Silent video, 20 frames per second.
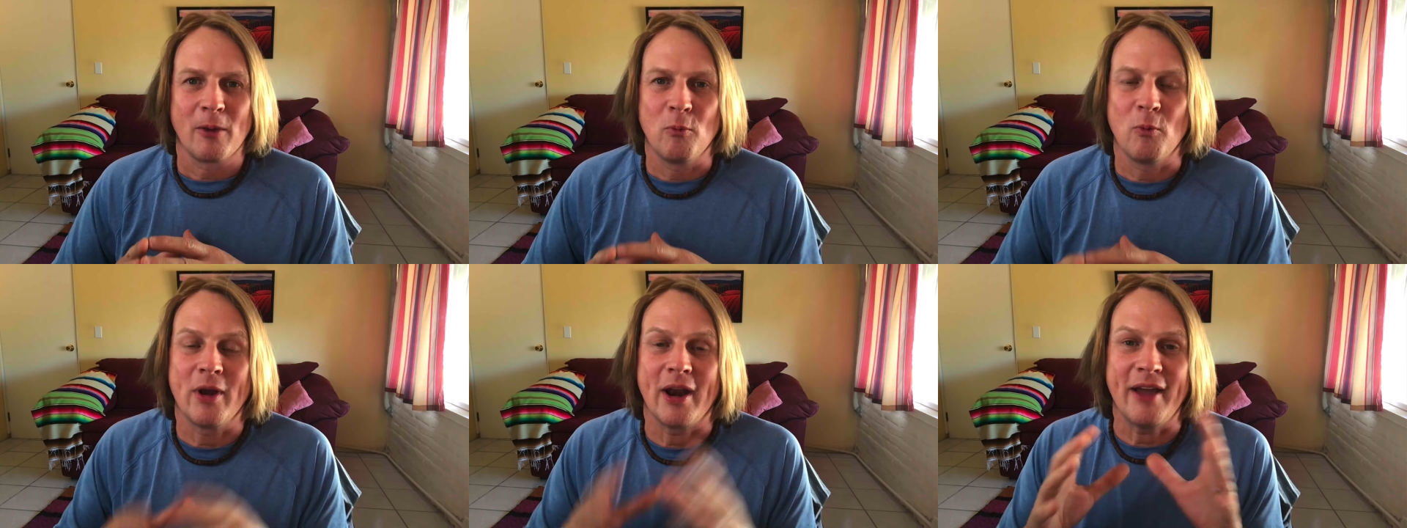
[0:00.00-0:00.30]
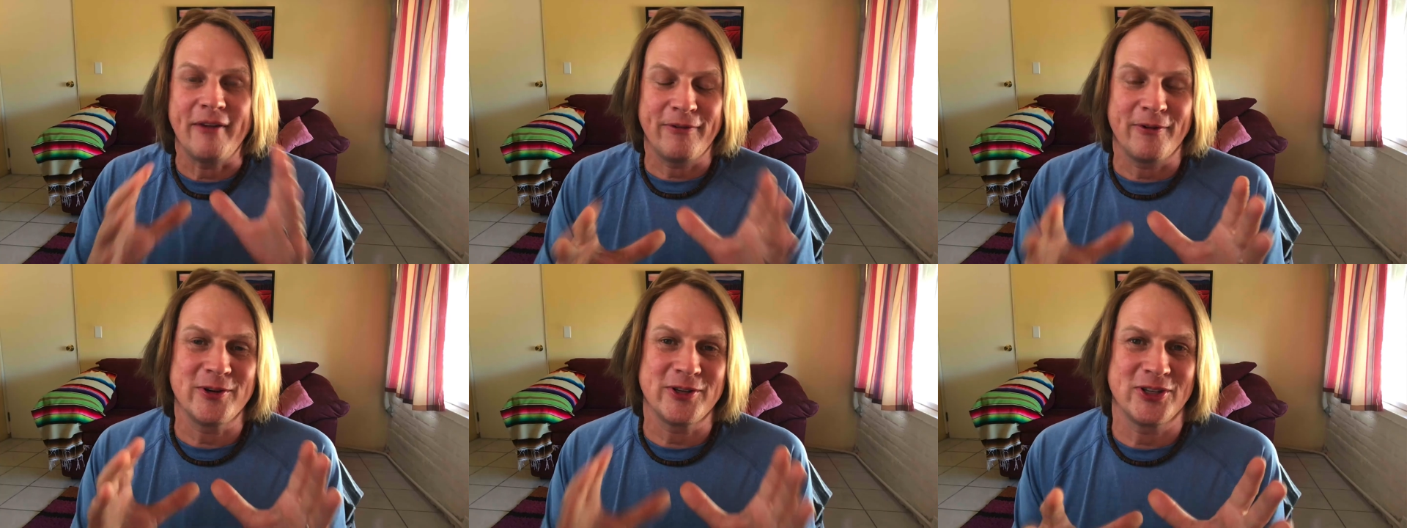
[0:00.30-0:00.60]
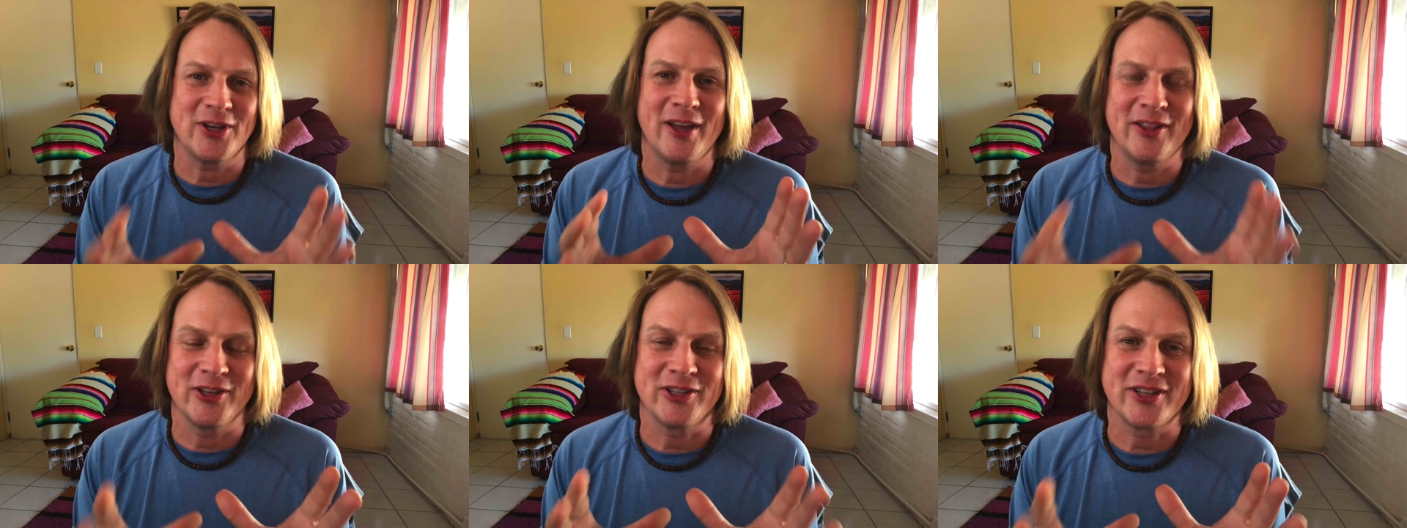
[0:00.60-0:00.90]
When I first
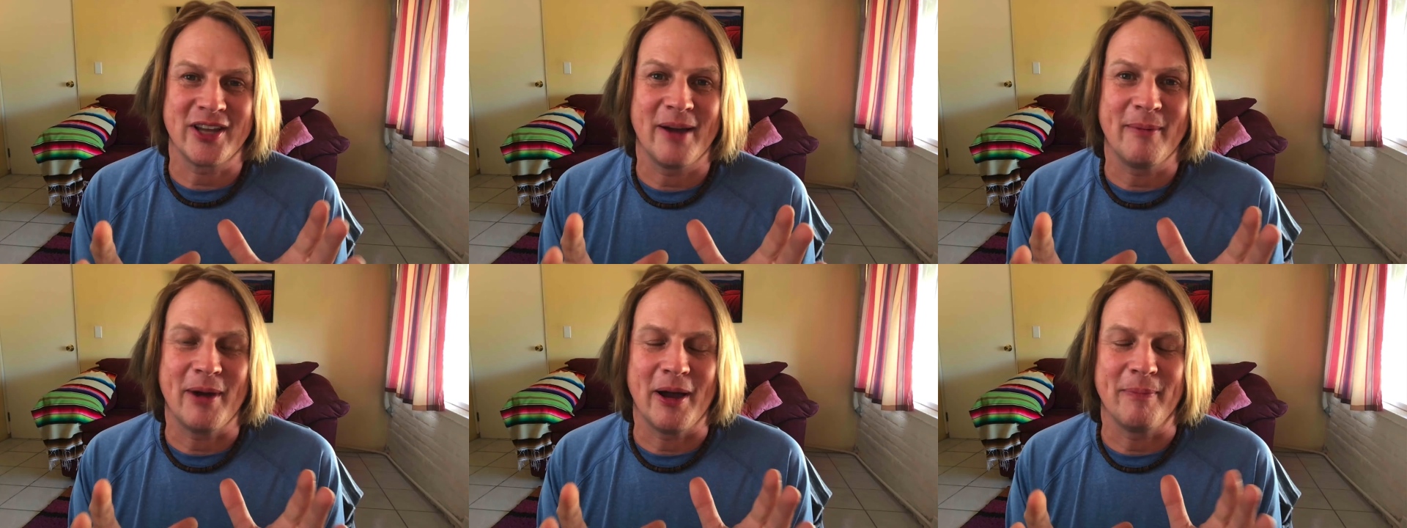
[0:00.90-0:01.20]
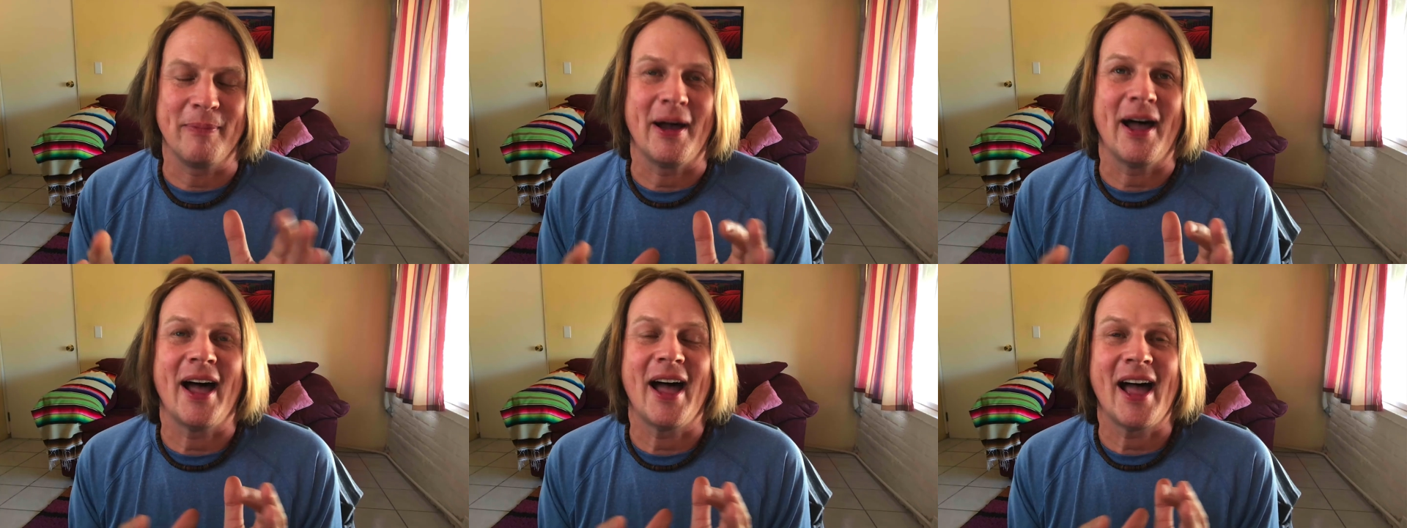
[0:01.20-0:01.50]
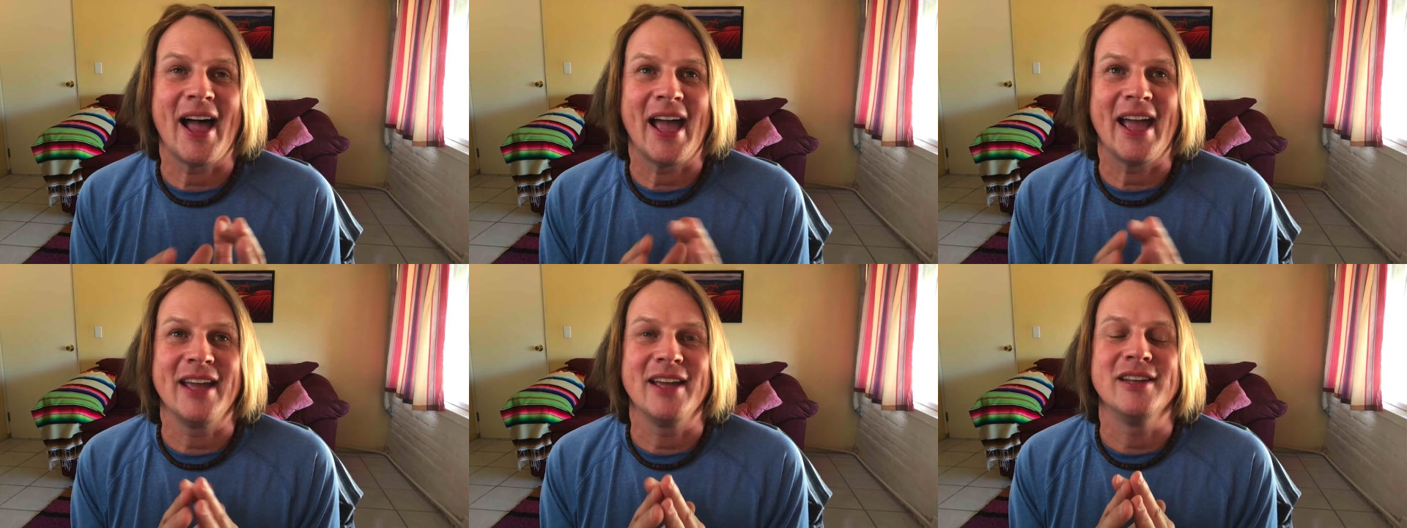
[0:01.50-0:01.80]
saw this come up,
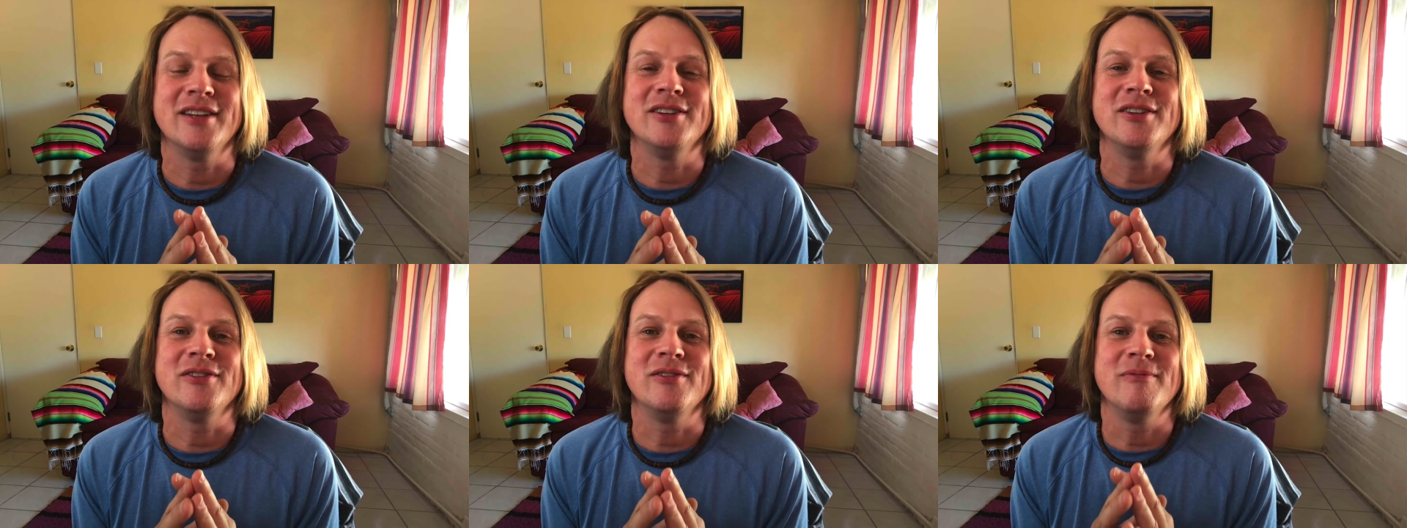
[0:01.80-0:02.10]
I